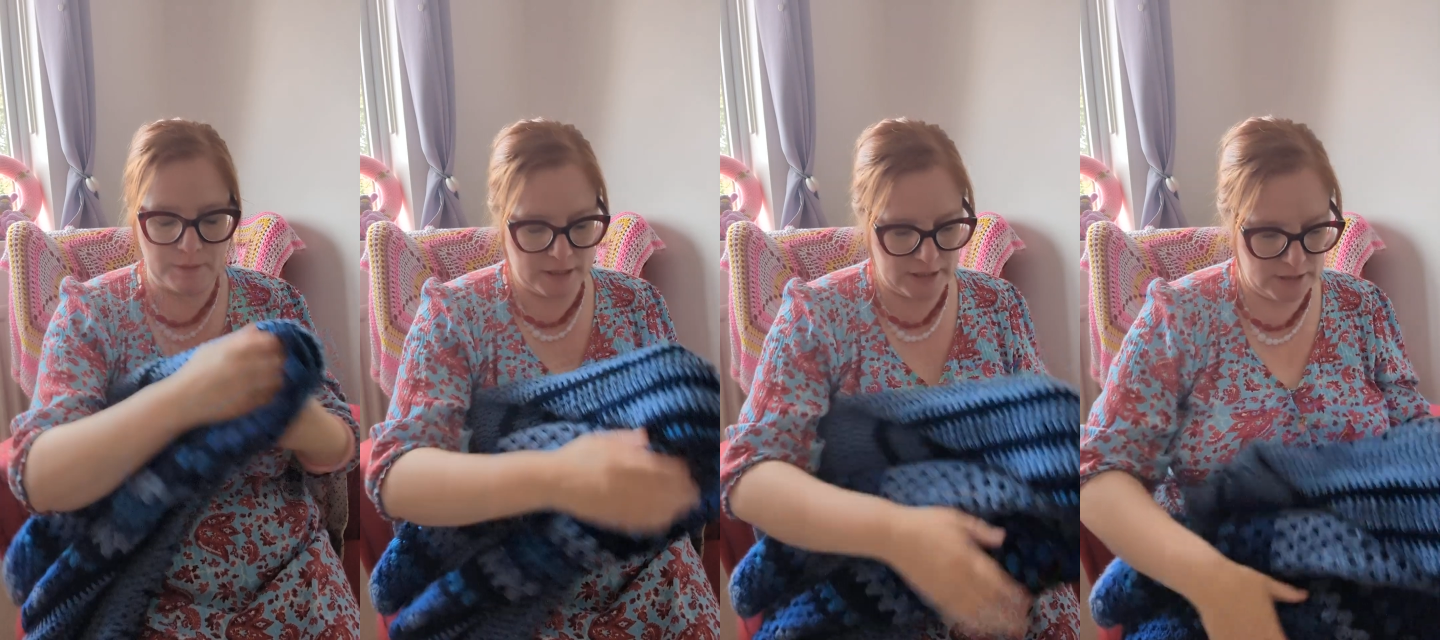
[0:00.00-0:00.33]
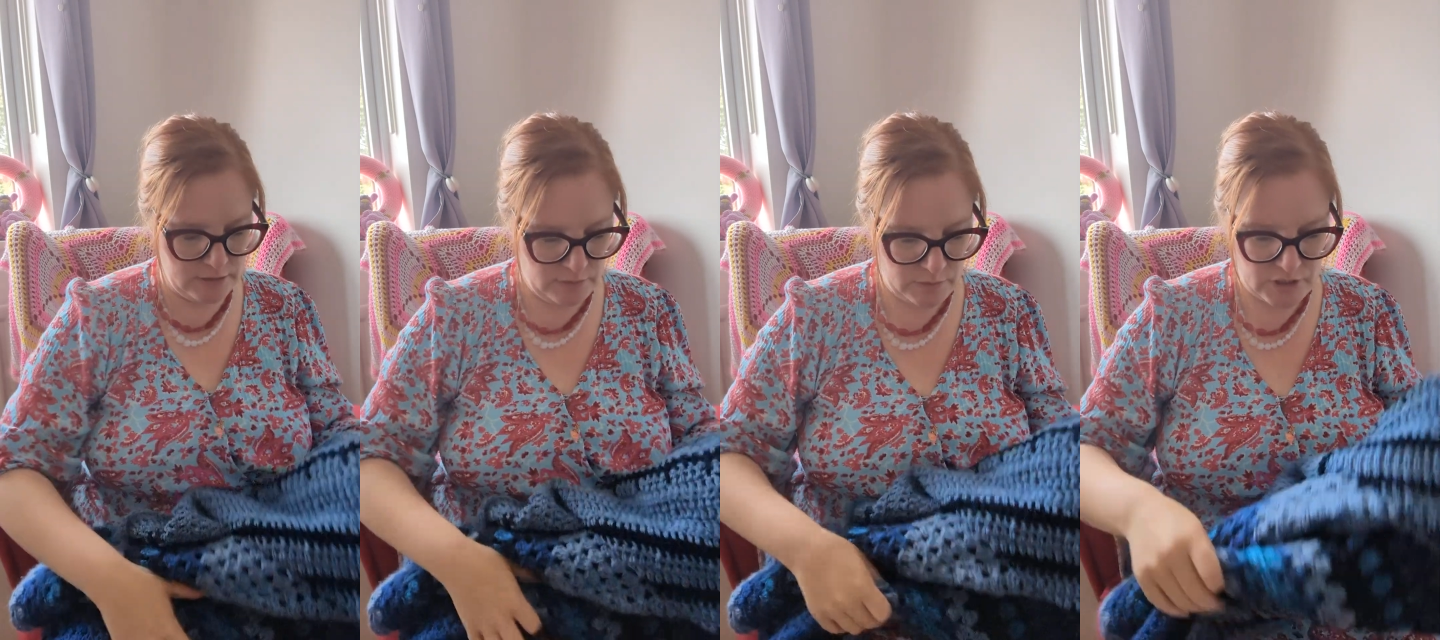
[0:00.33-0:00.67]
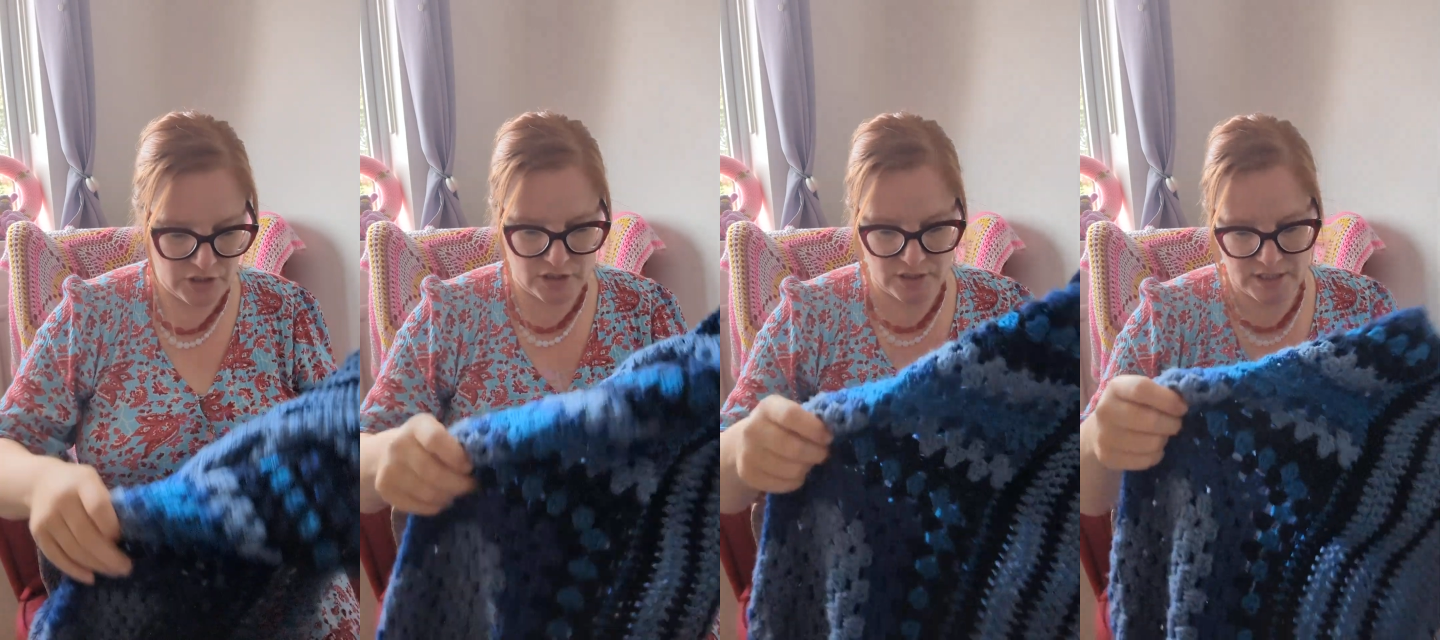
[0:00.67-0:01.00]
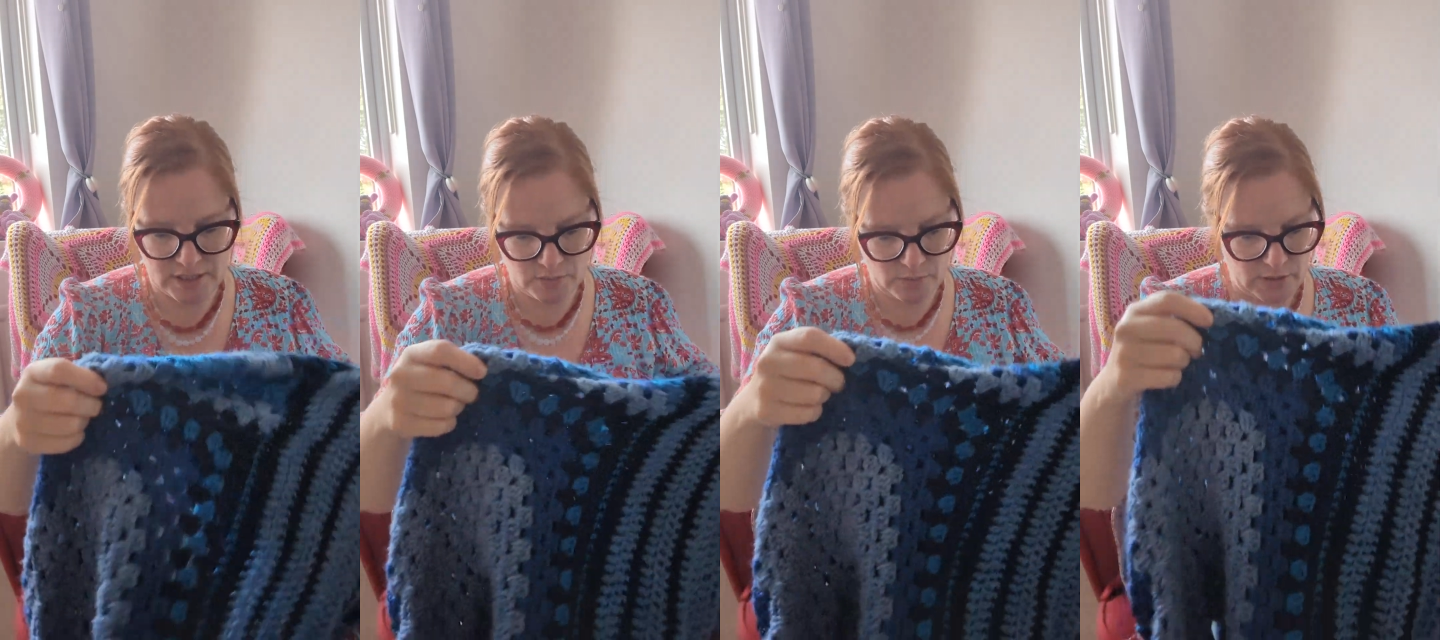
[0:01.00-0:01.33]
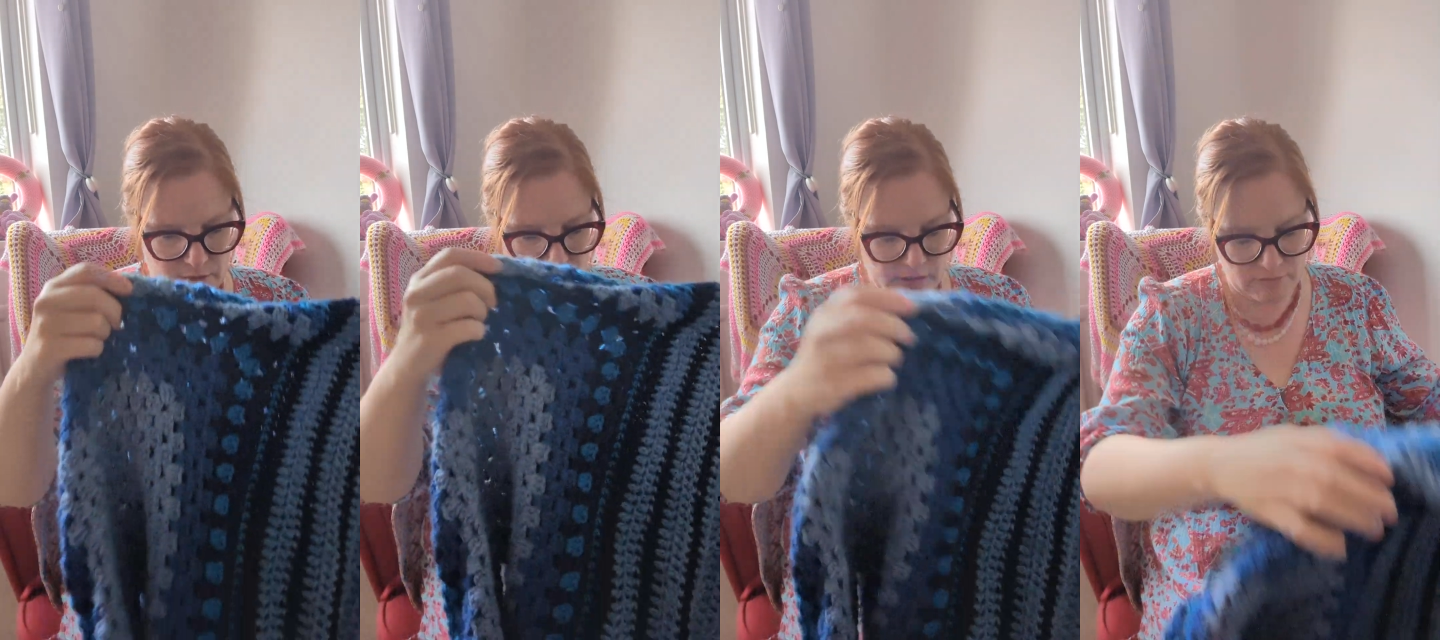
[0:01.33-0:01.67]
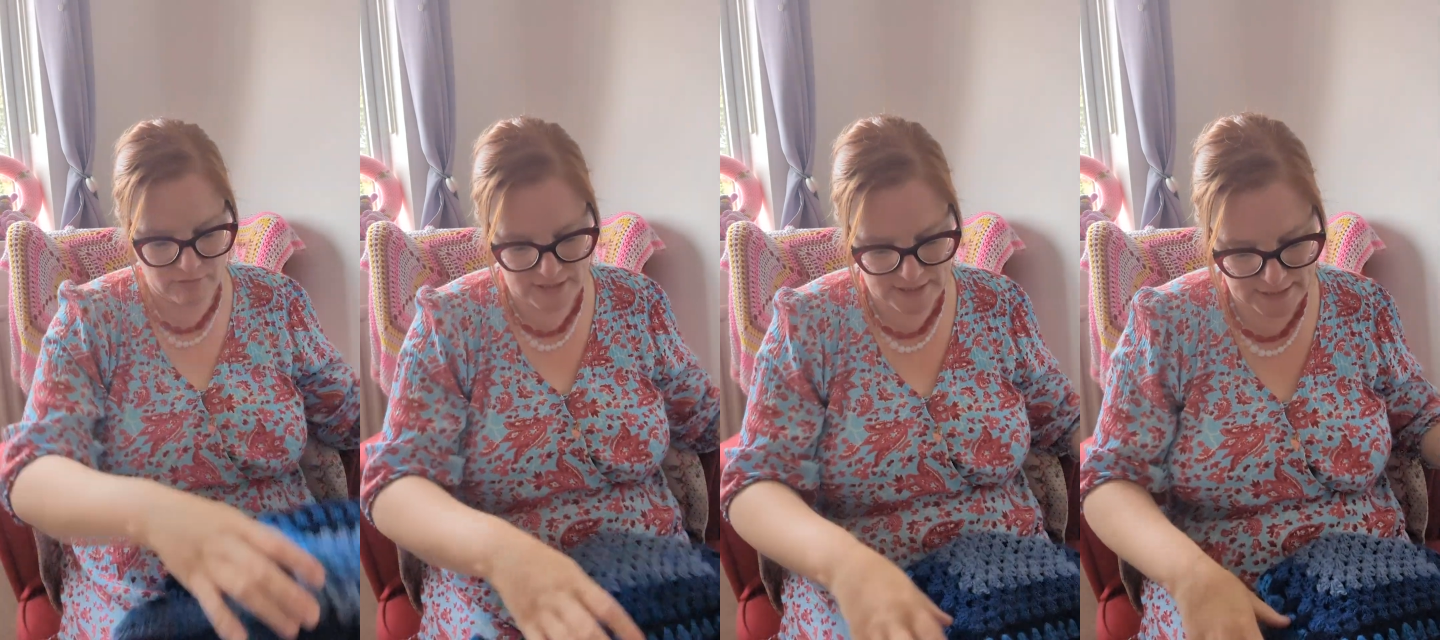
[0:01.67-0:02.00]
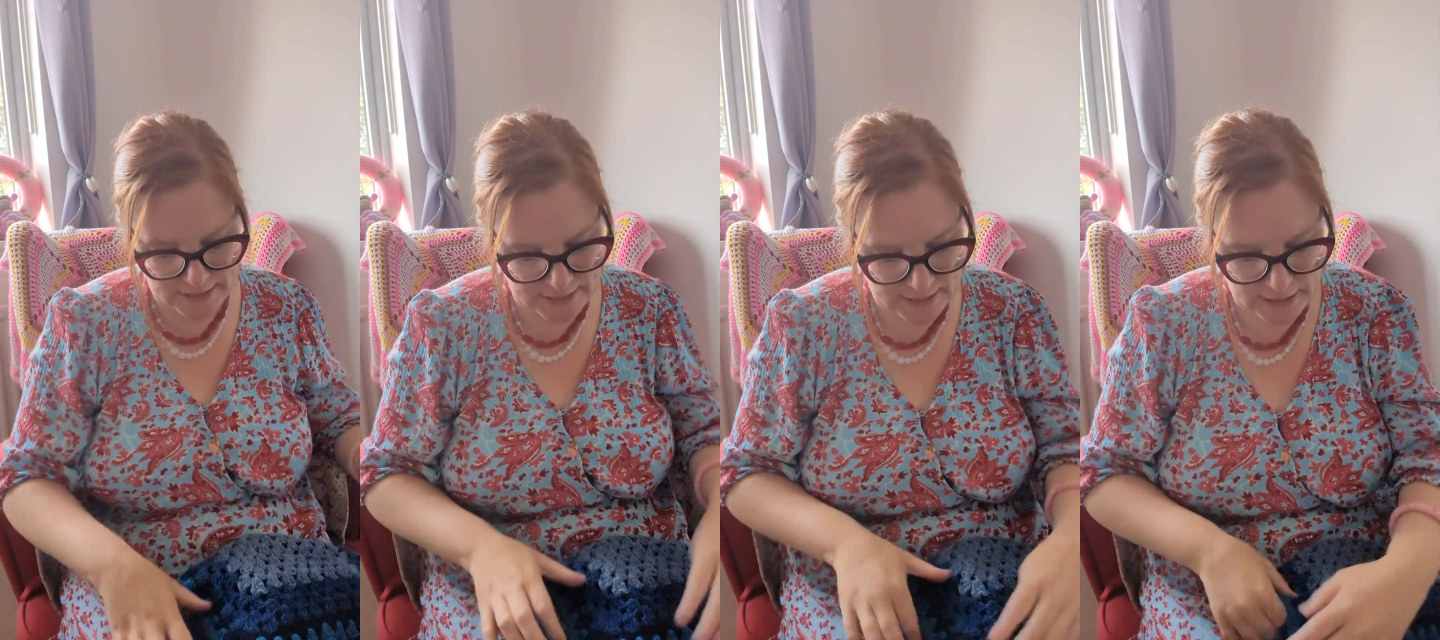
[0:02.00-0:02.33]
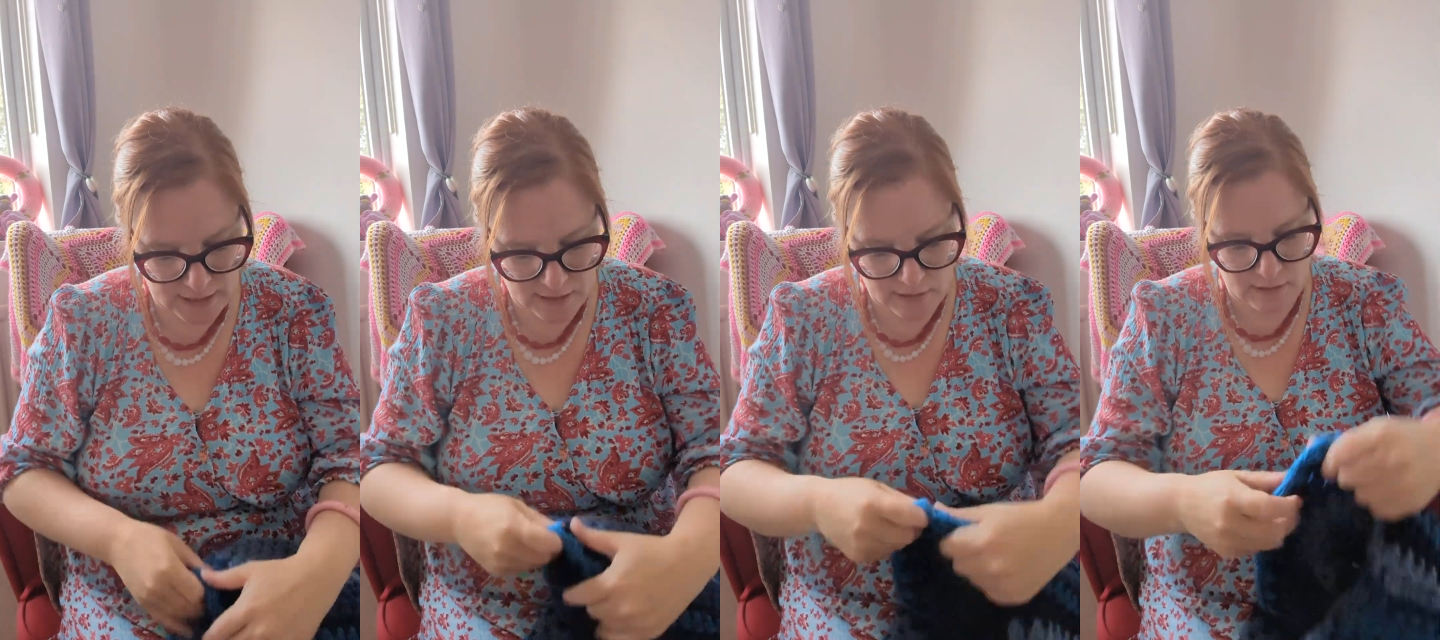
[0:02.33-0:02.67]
blue, which this one I recently